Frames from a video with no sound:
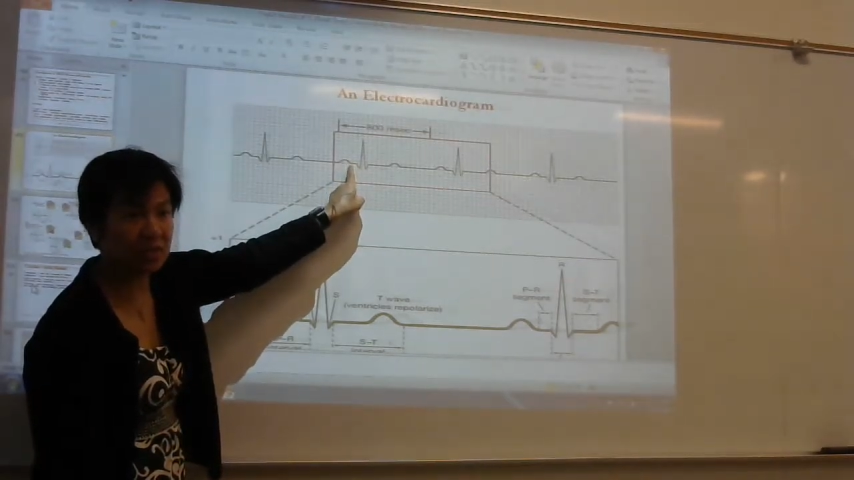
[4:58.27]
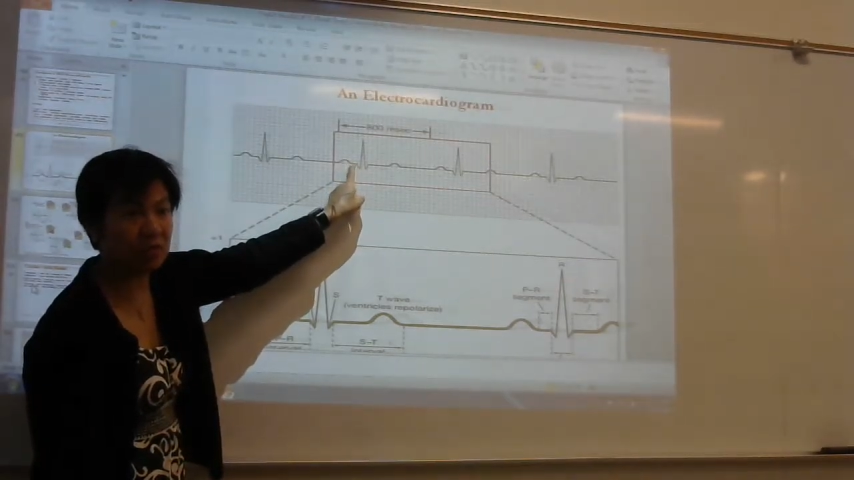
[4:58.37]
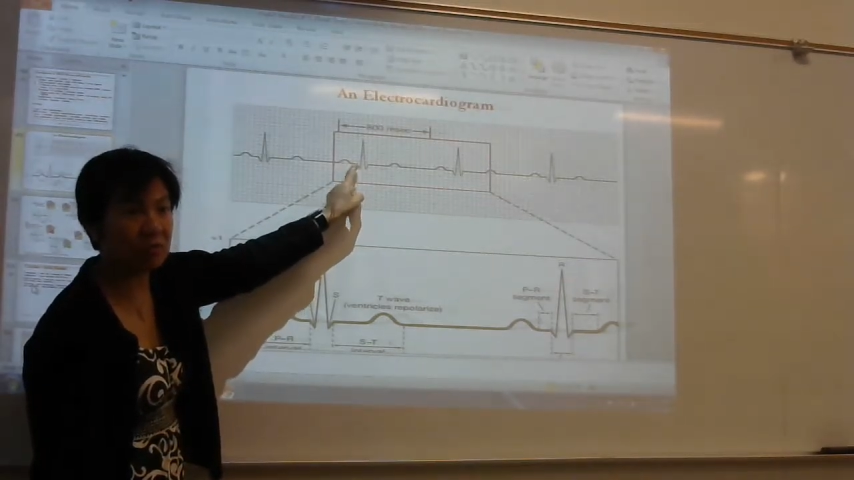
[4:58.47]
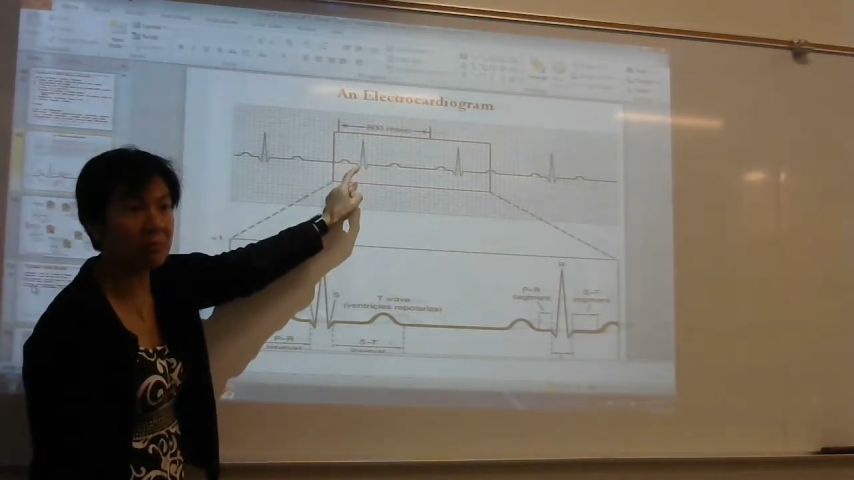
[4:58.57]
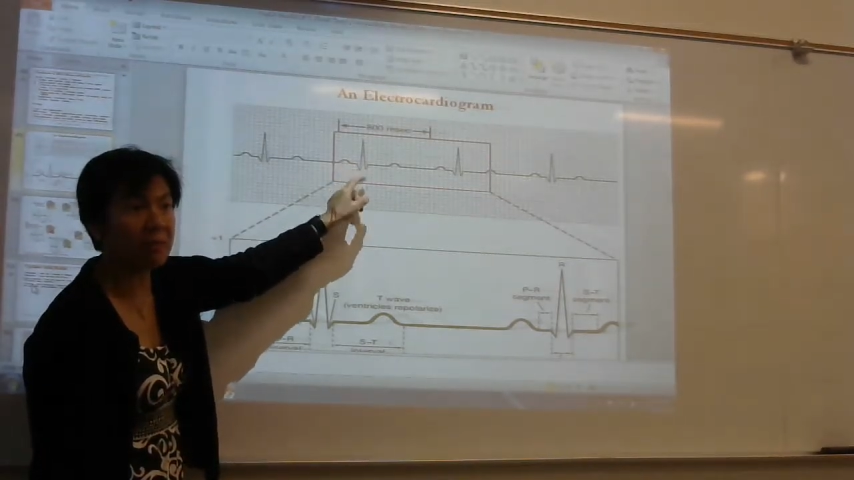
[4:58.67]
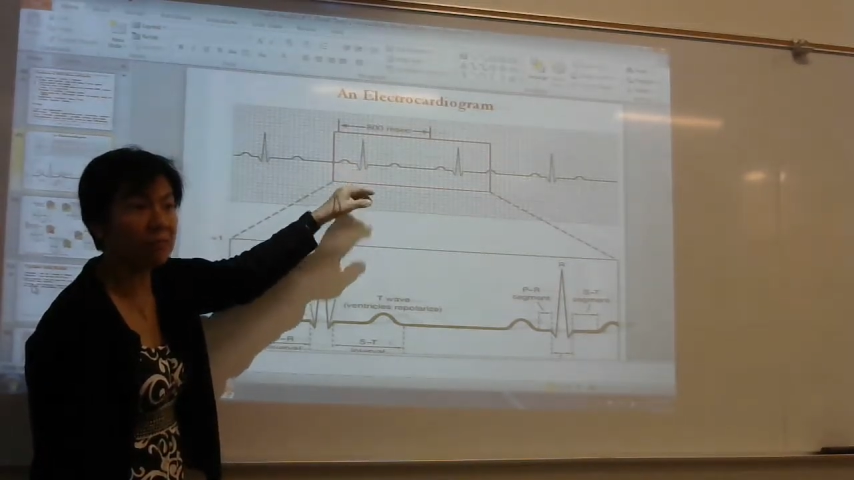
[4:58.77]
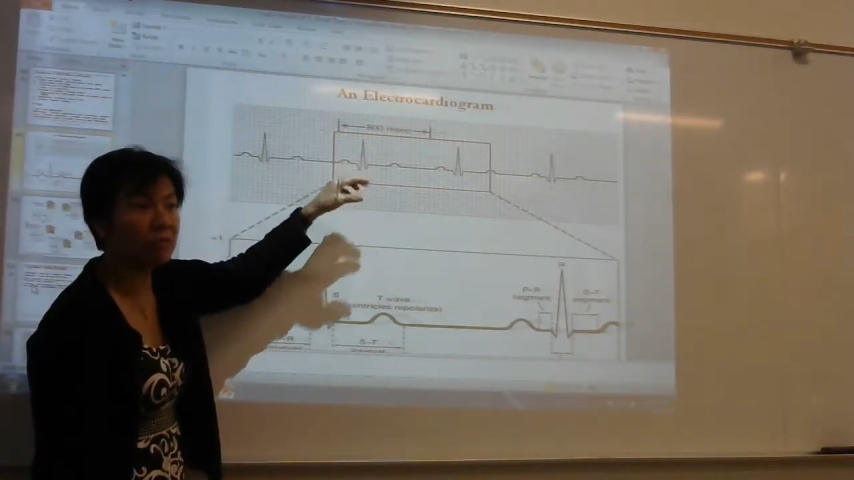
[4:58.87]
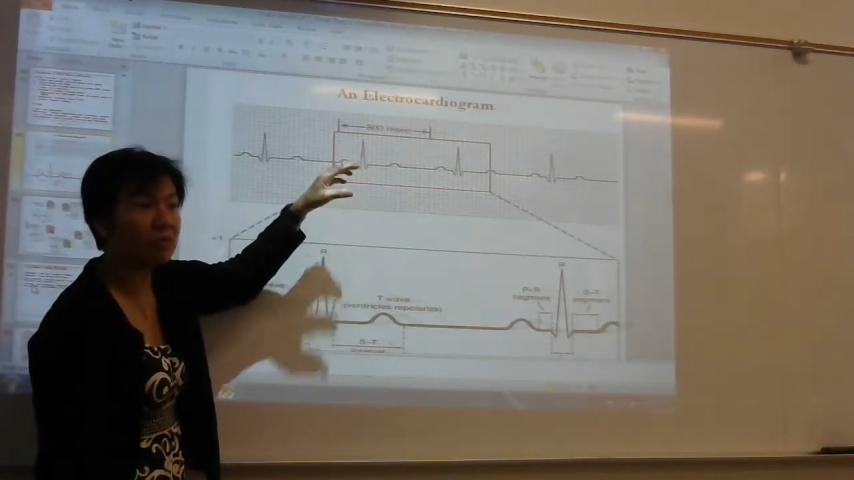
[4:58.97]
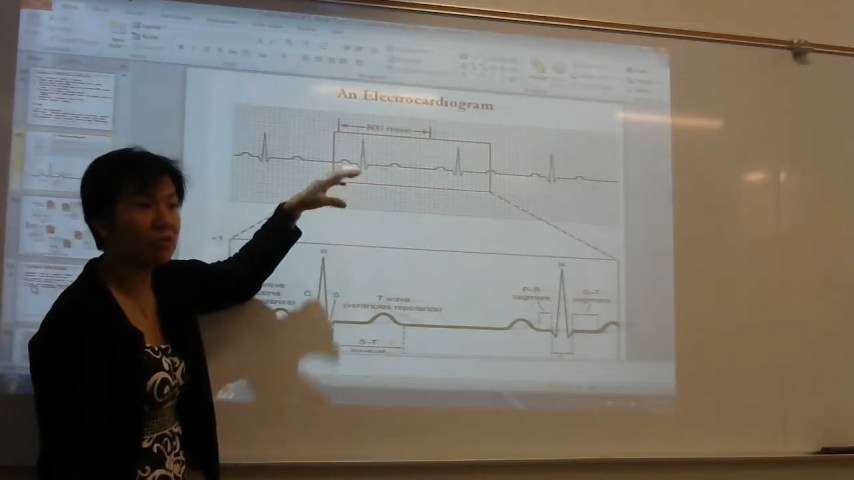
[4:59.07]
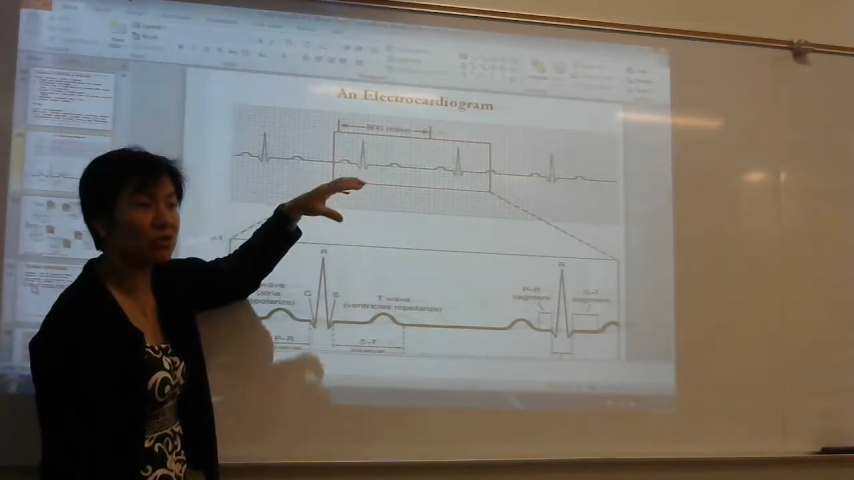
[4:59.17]
You remember
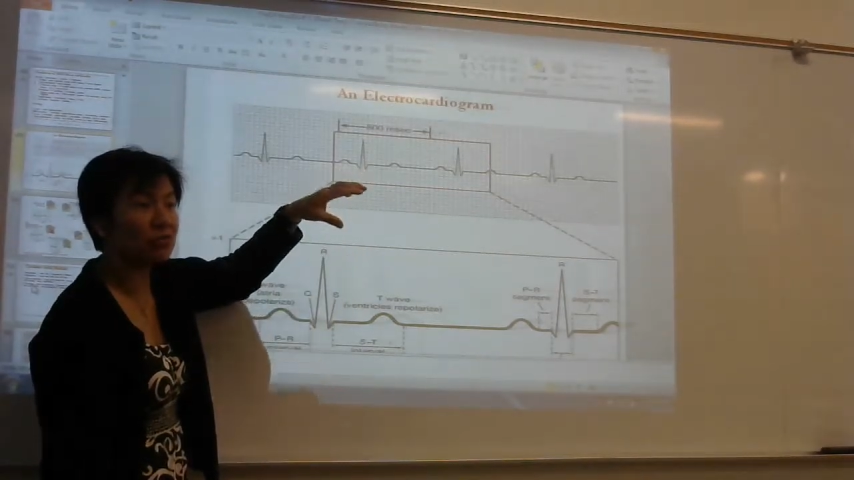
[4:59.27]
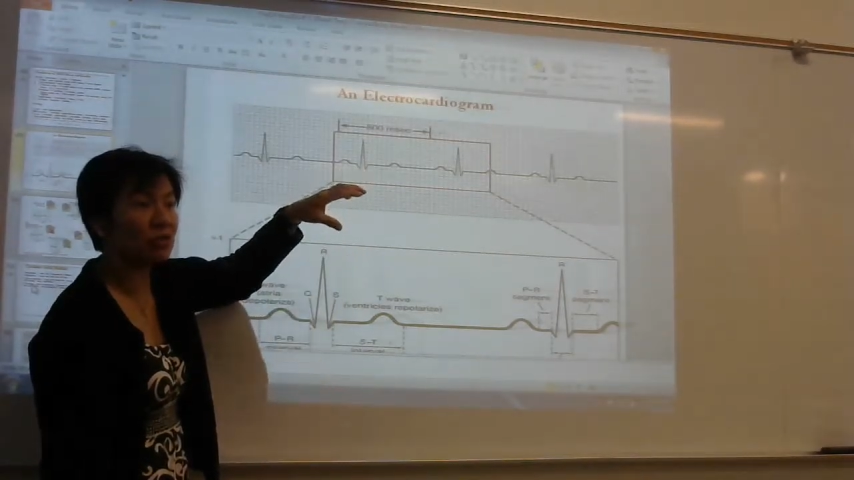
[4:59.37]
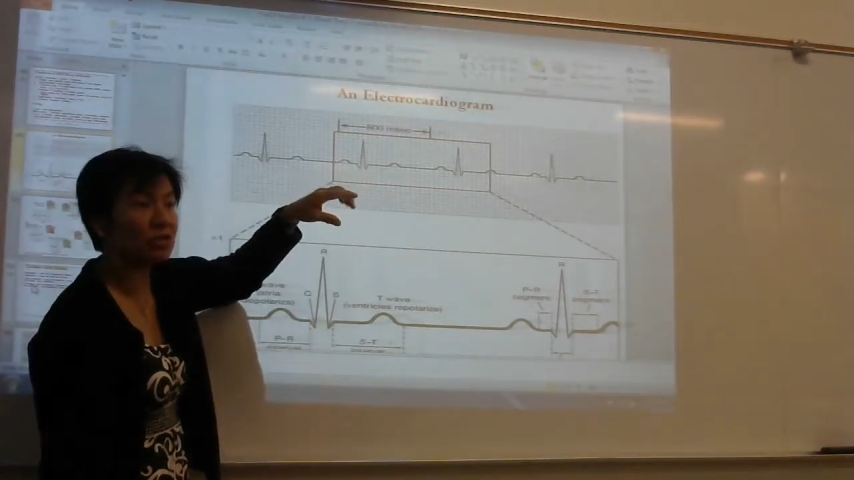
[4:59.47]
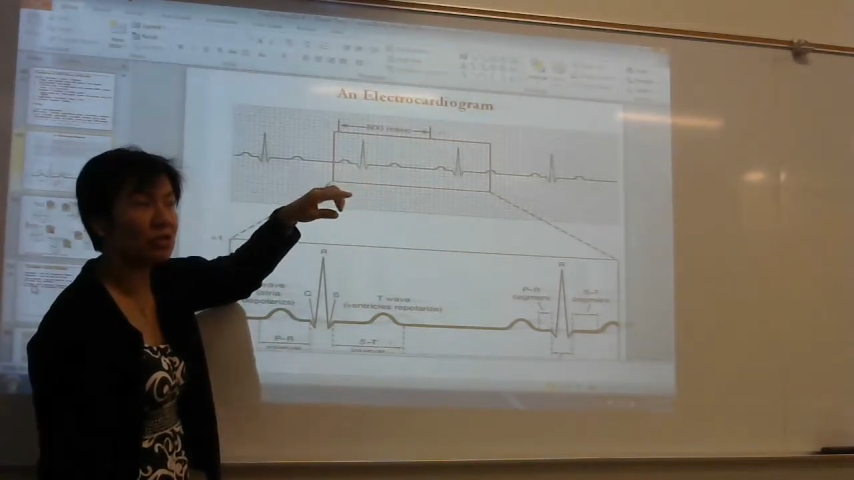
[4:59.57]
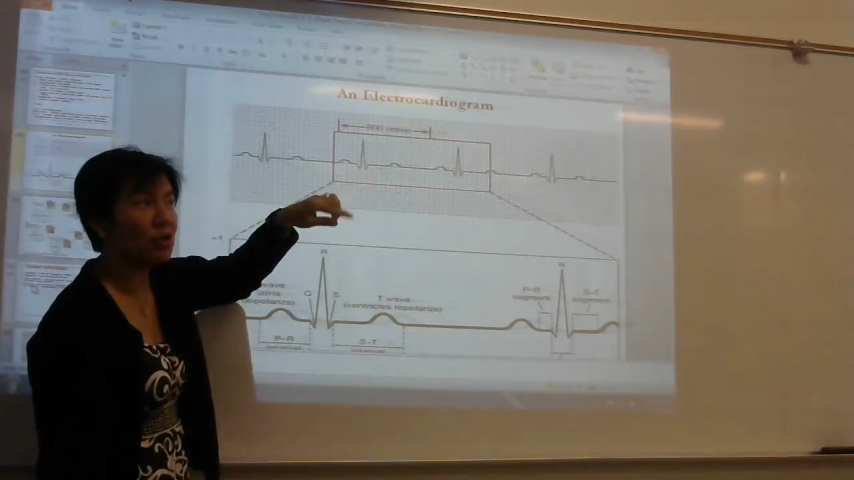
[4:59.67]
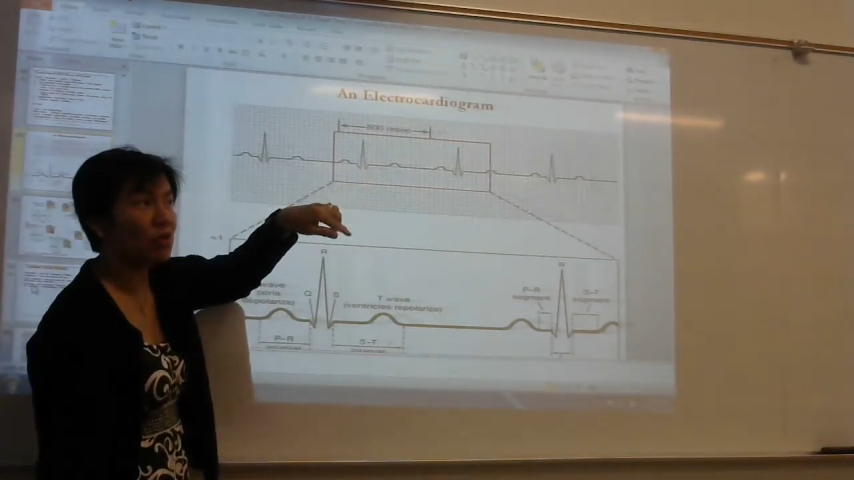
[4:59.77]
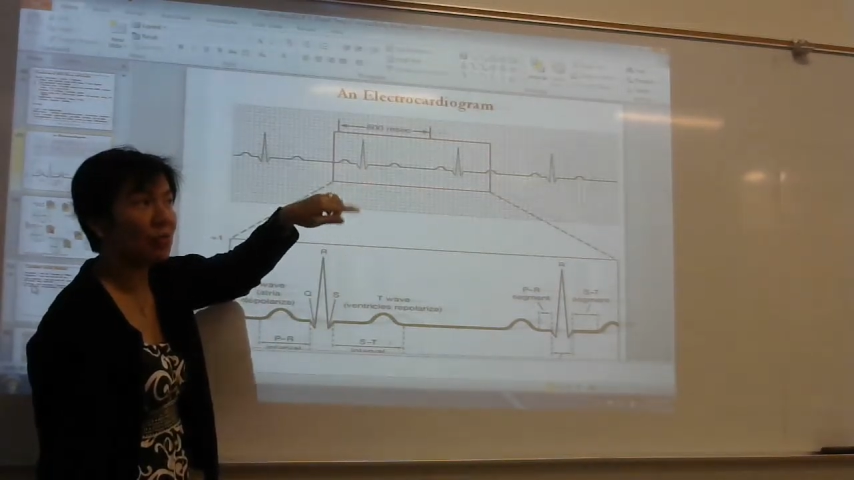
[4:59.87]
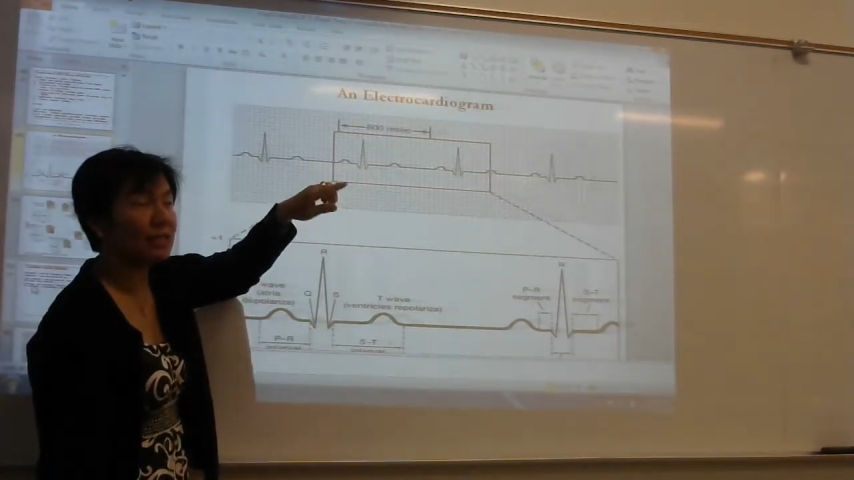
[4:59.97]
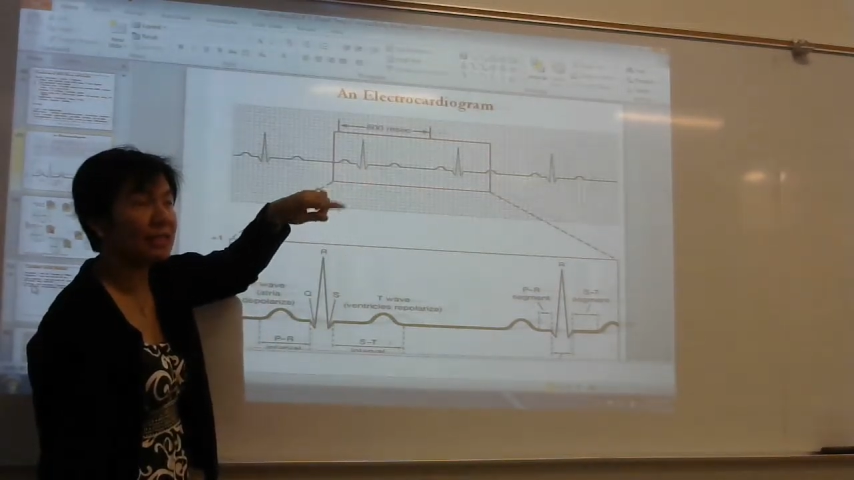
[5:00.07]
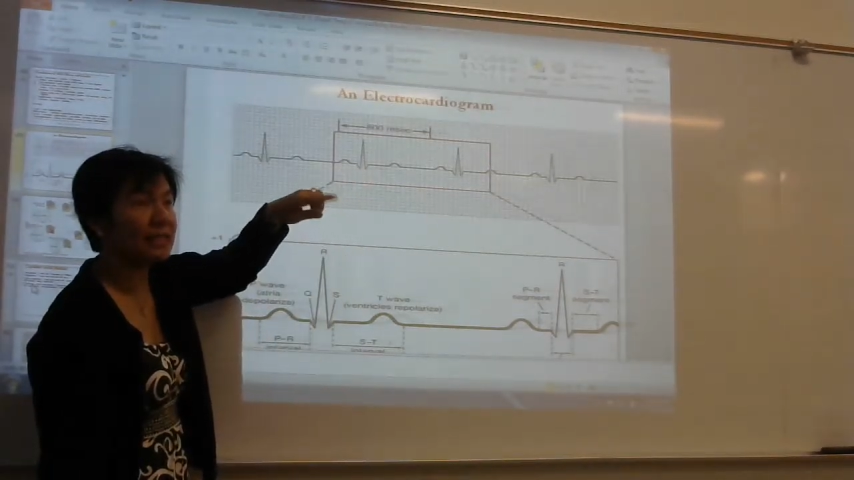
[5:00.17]
with neurons,
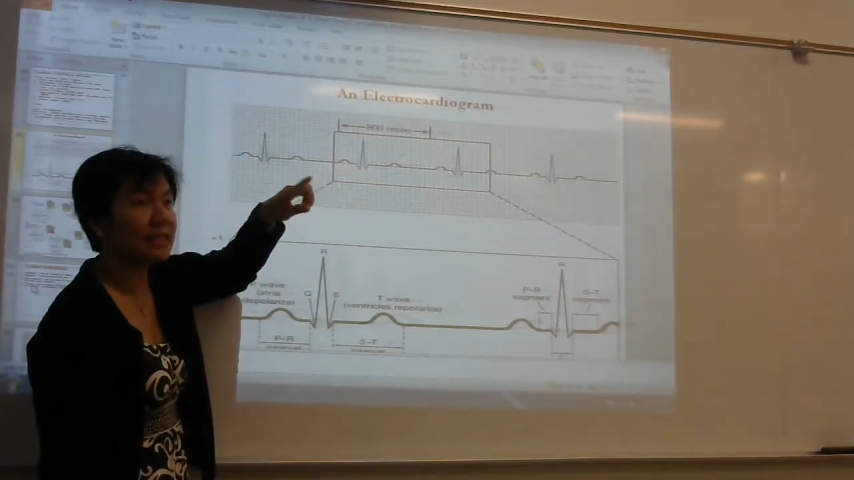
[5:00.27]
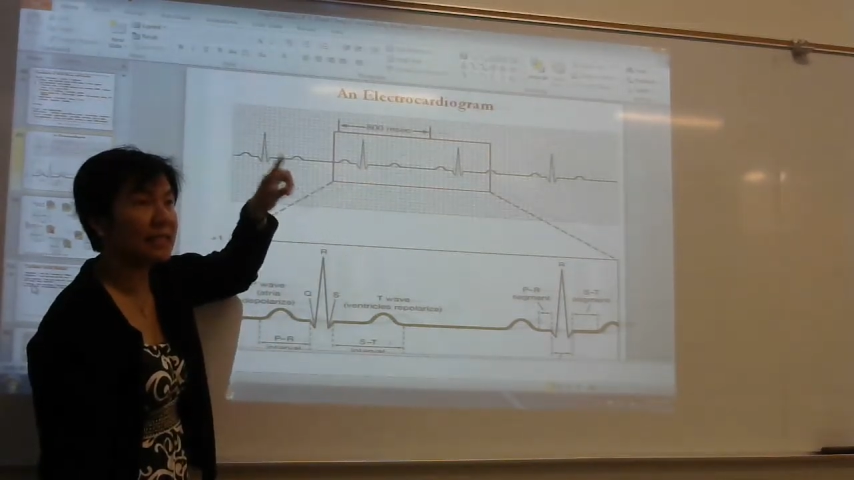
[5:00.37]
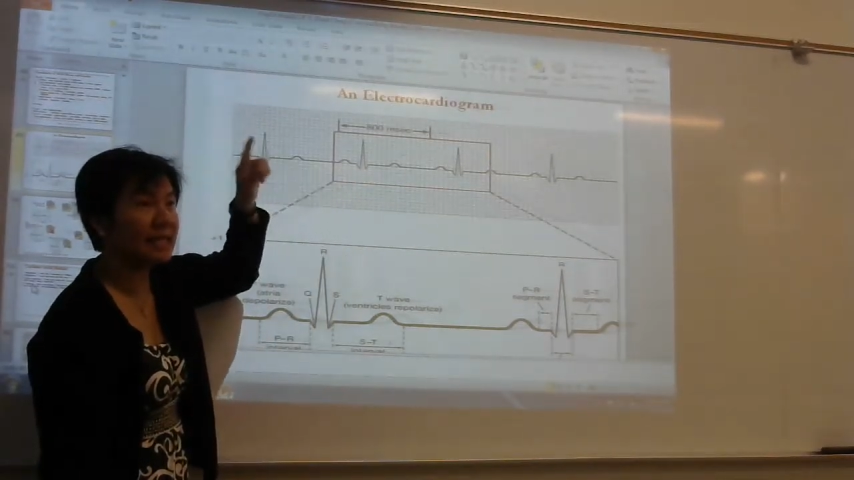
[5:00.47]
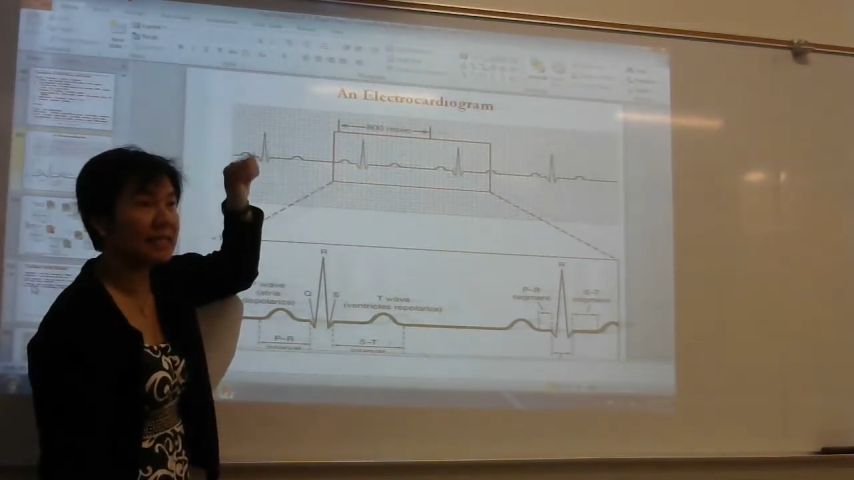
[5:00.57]
when they